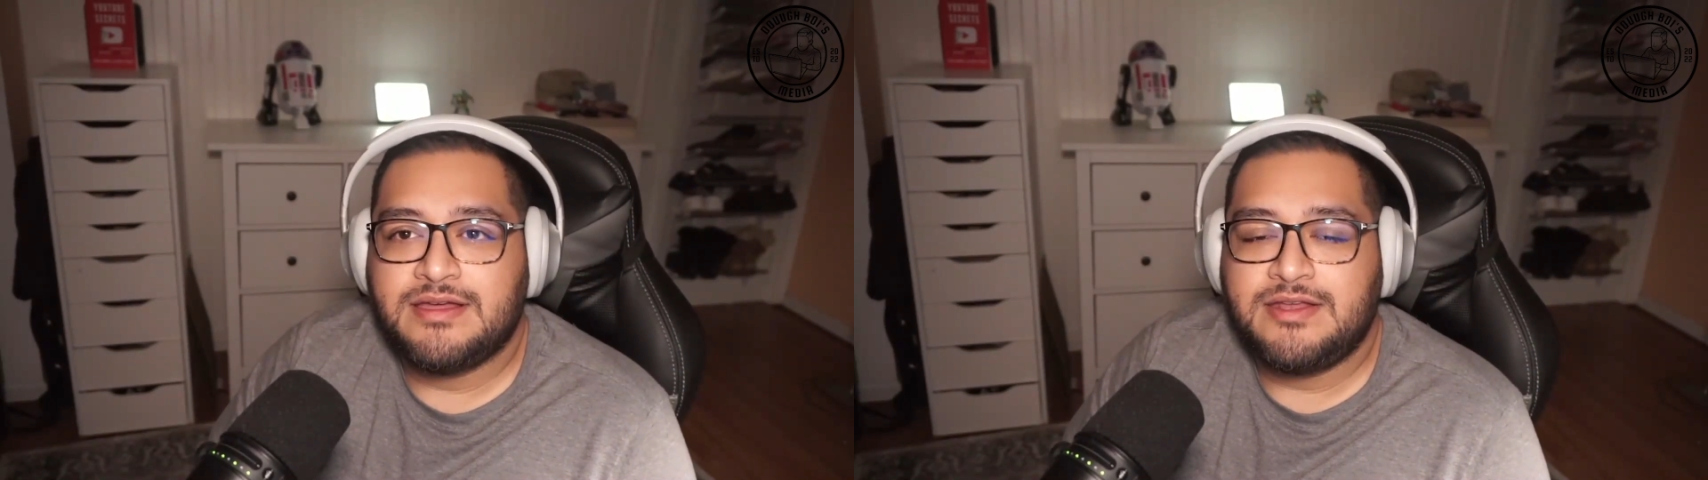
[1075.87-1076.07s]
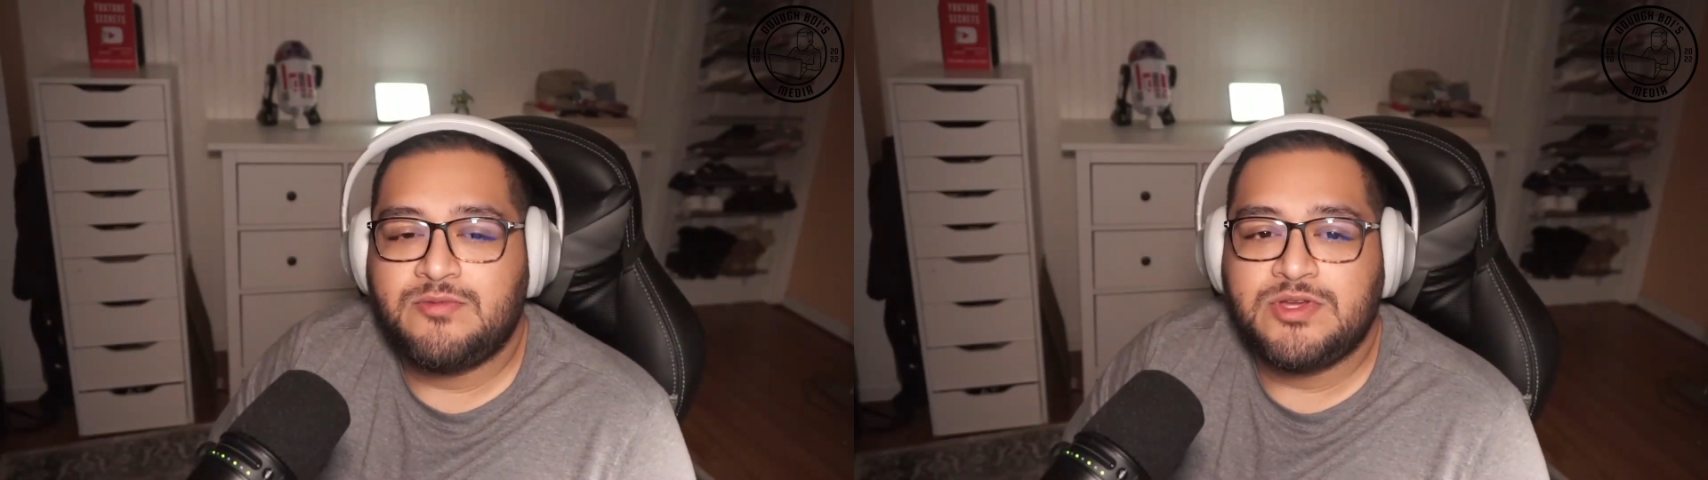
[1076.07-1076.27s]

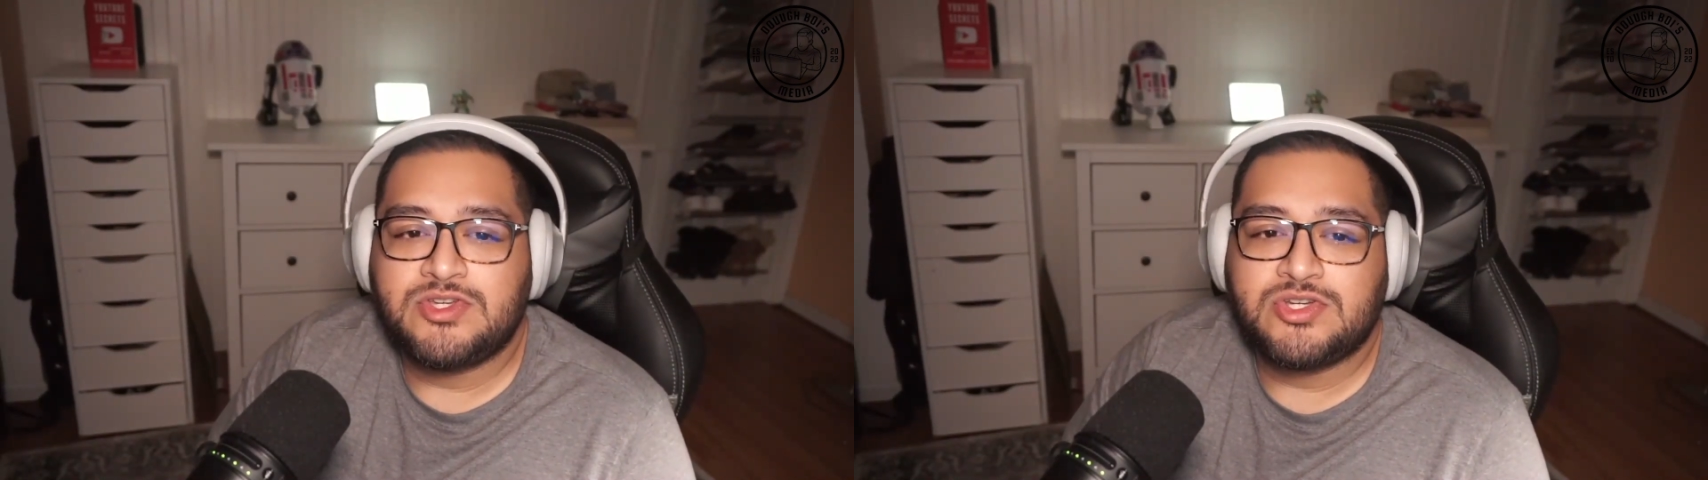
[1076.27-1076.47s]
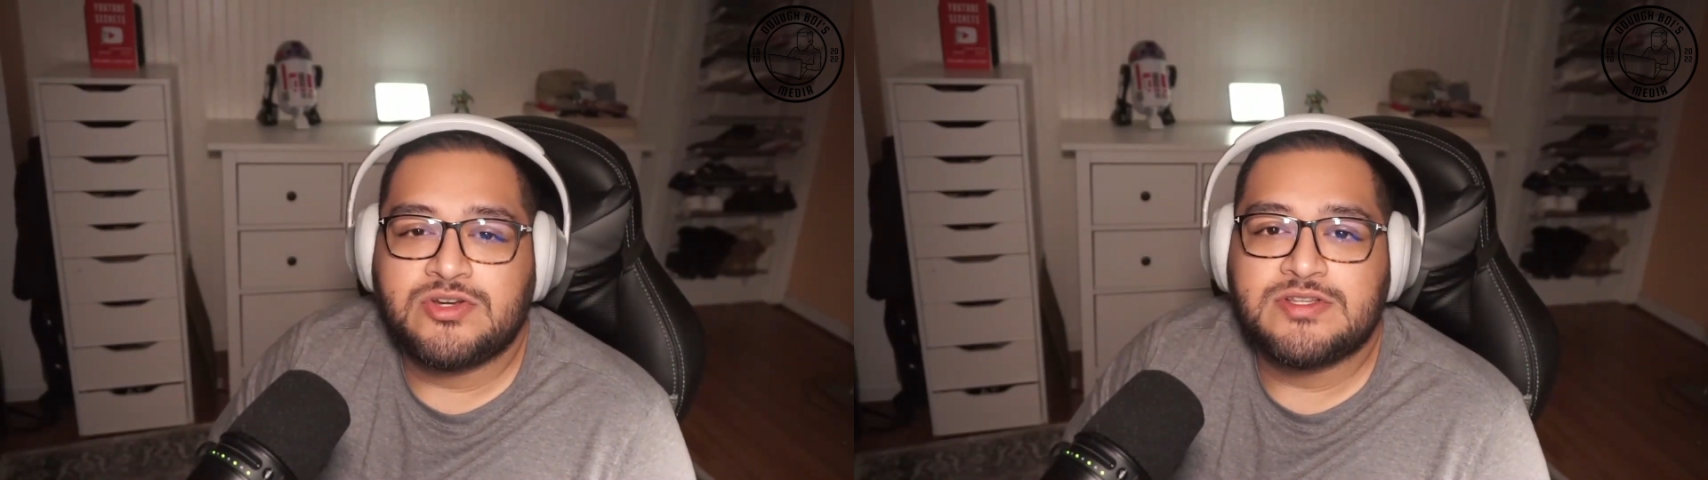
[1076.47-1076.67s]
in
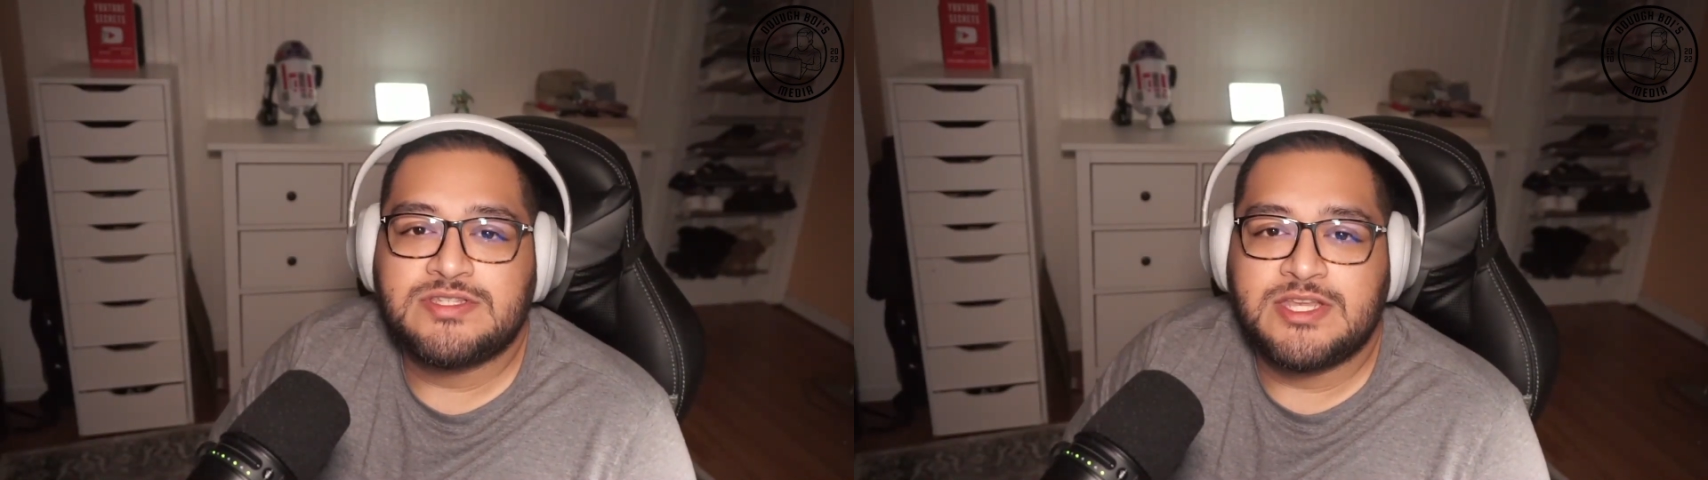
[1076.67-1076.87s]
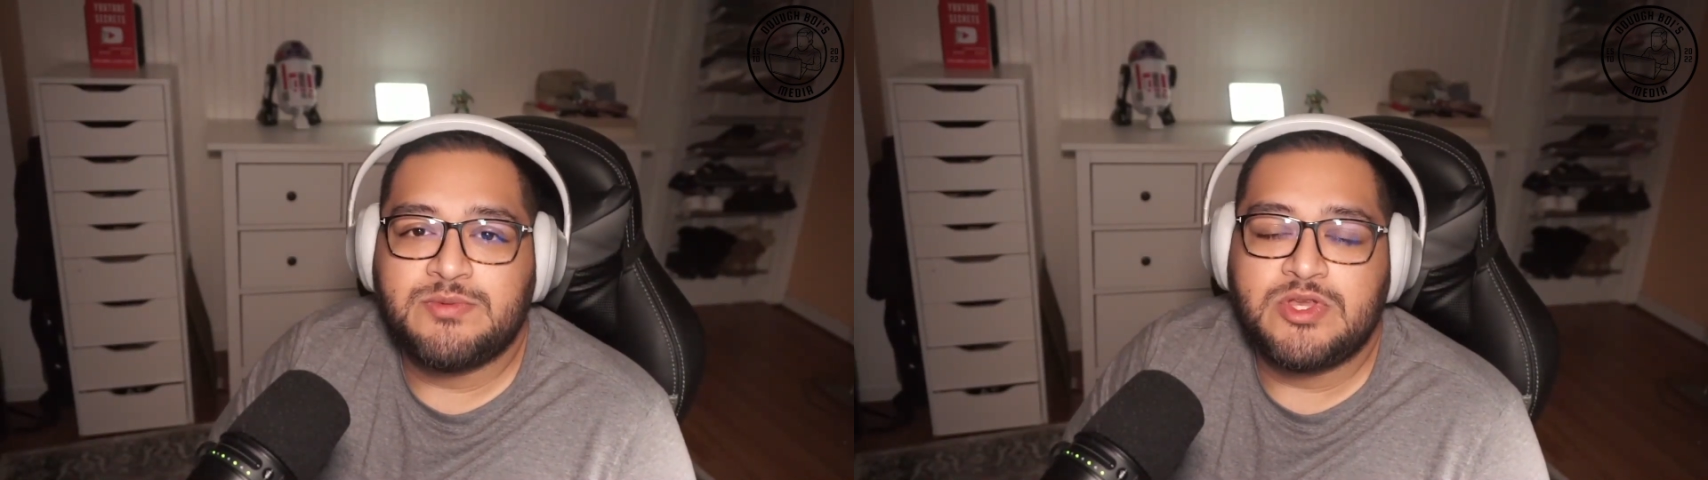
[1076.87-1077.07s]

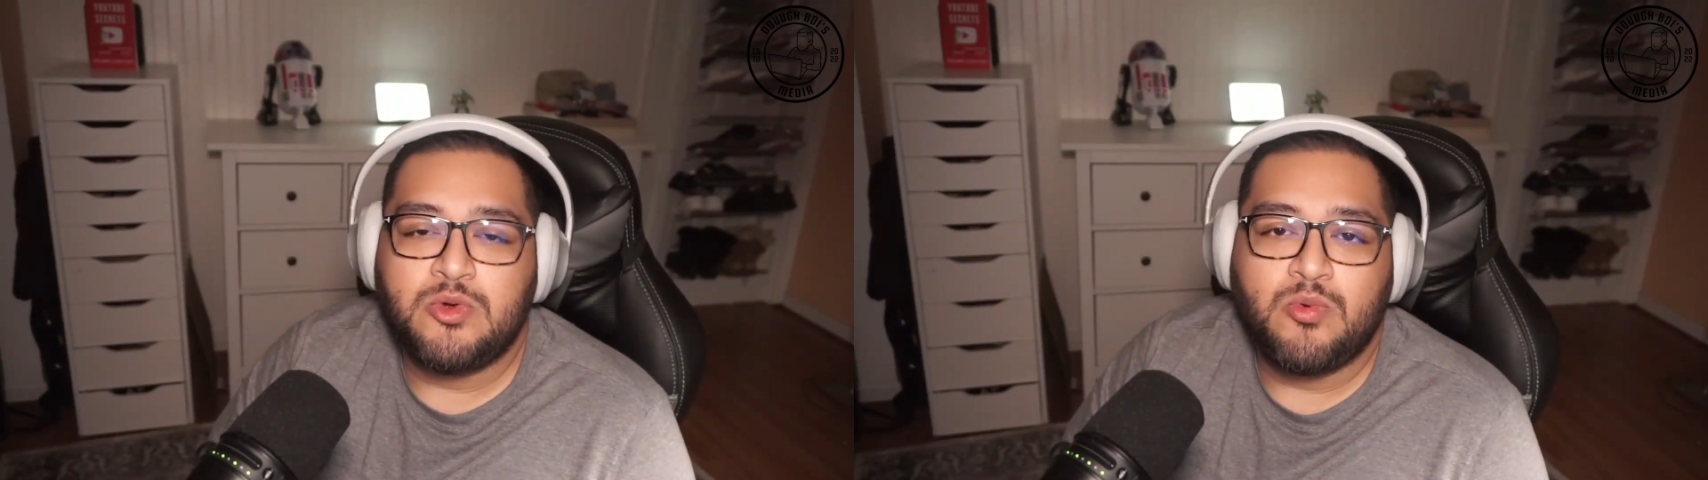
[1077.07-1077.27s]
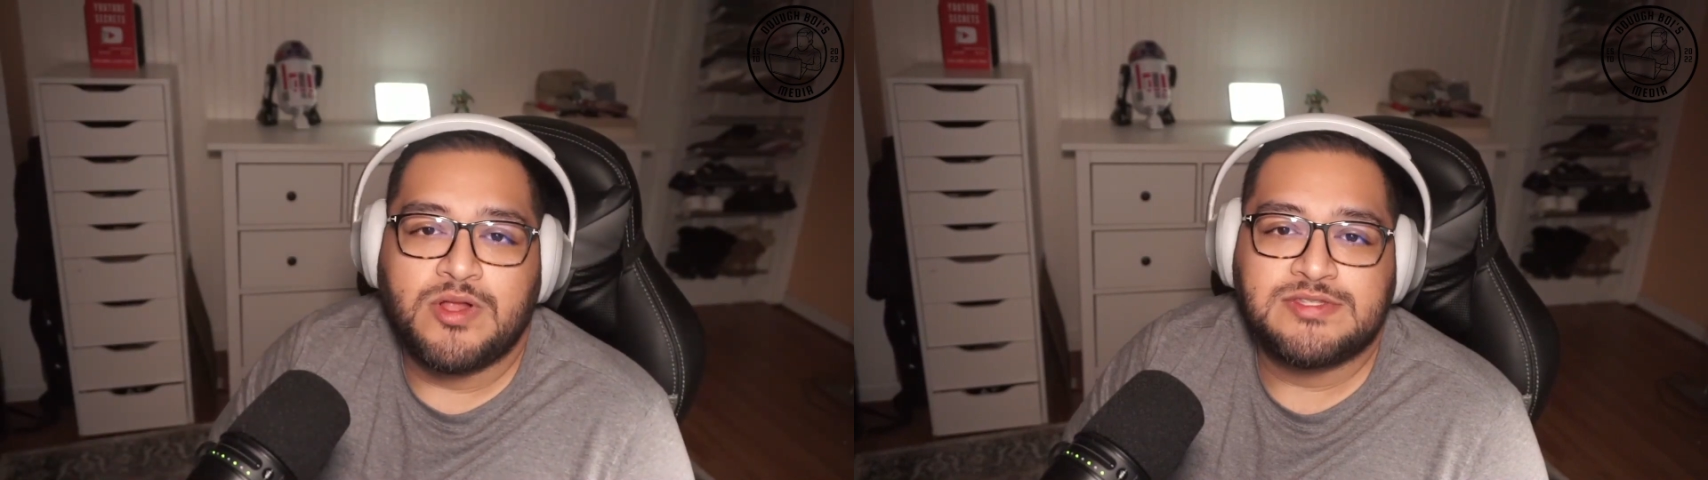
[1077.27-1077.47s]
reassurance to anybody
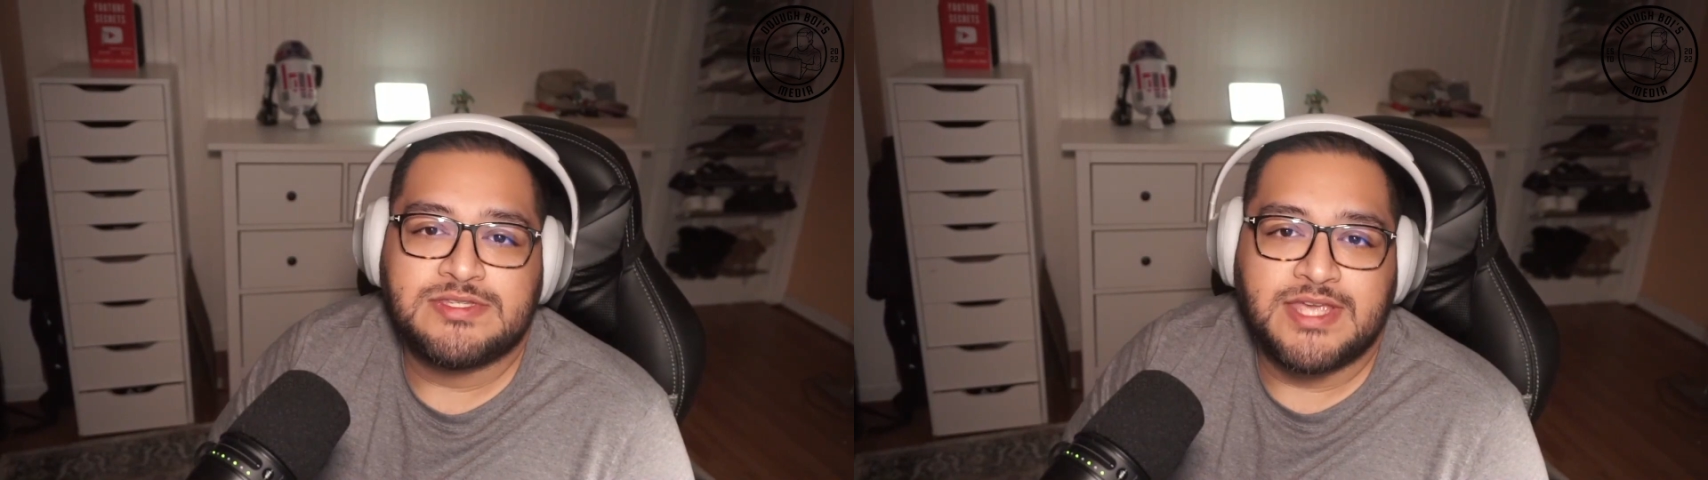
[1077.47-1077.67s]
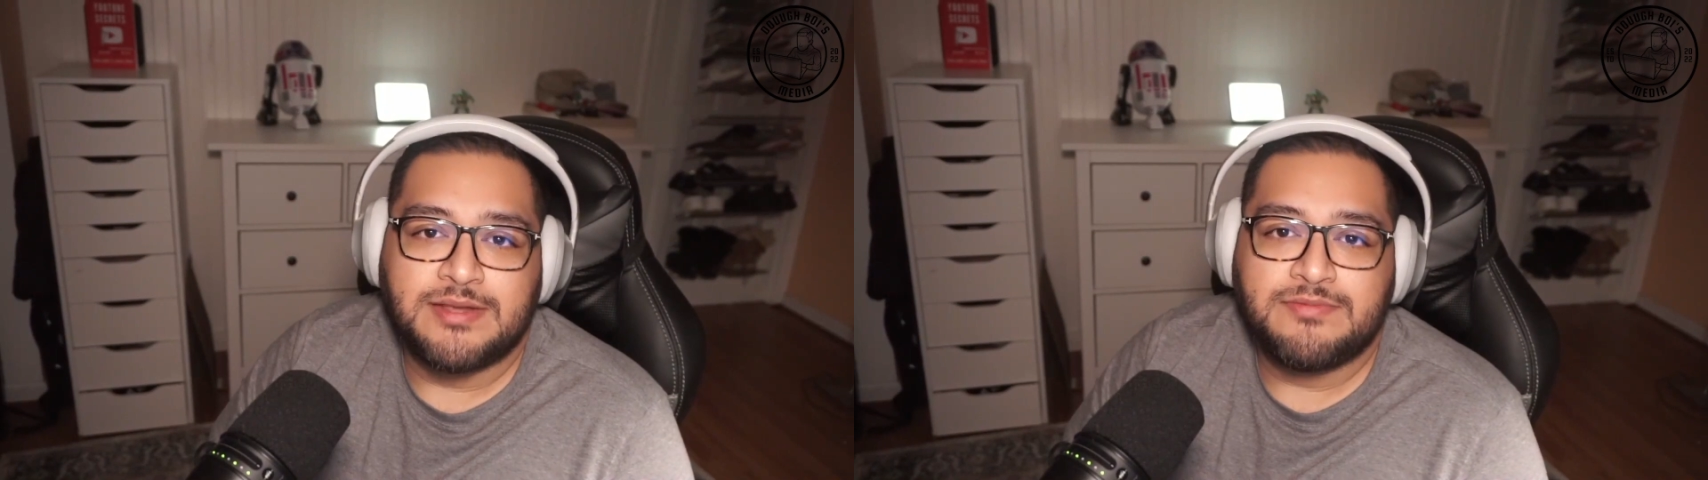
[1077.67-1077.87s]
who wants
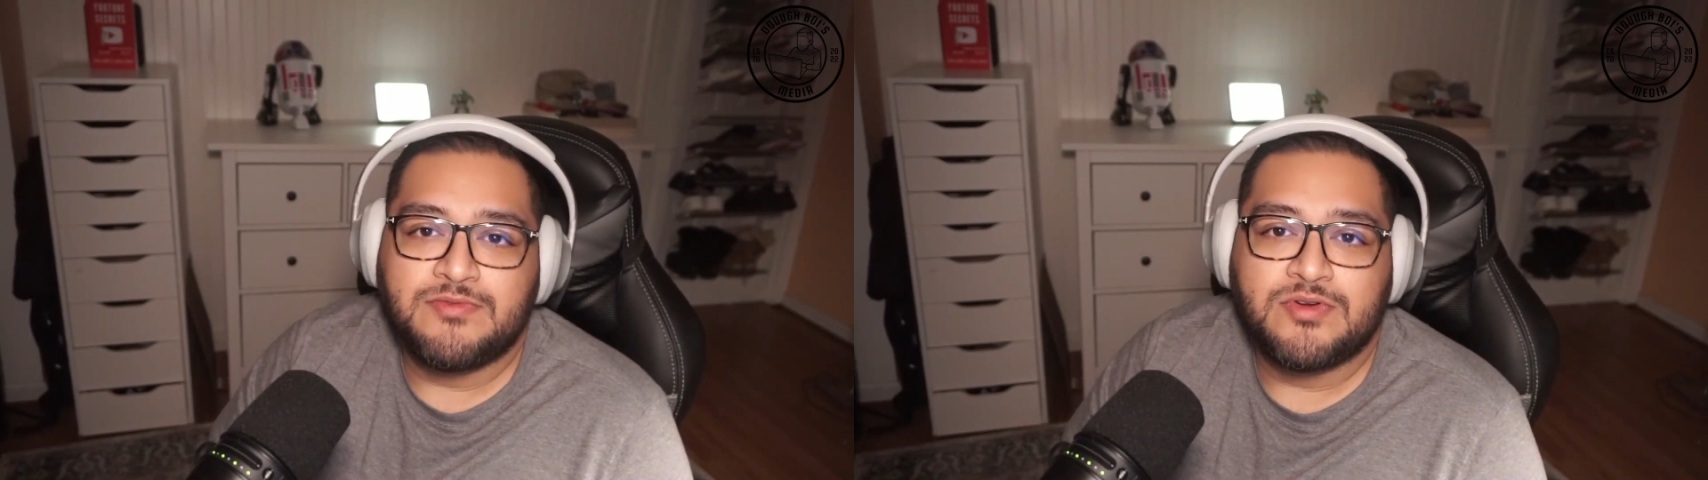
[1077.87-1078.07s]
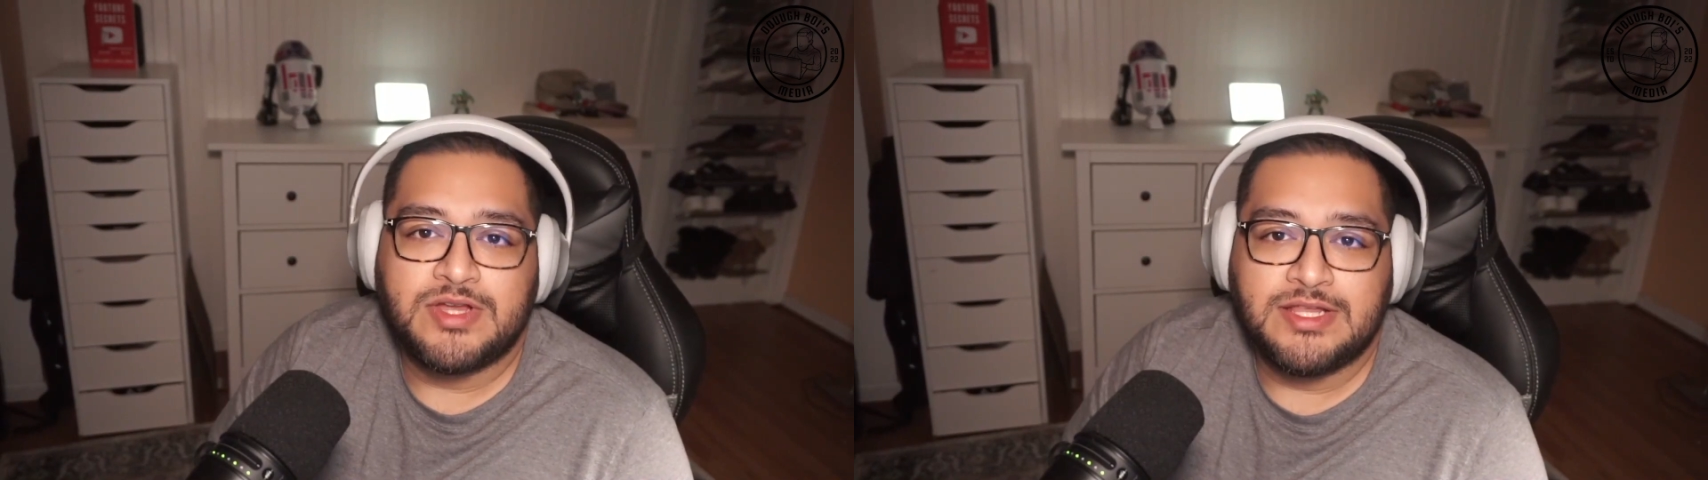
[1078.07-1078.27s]
to sign up for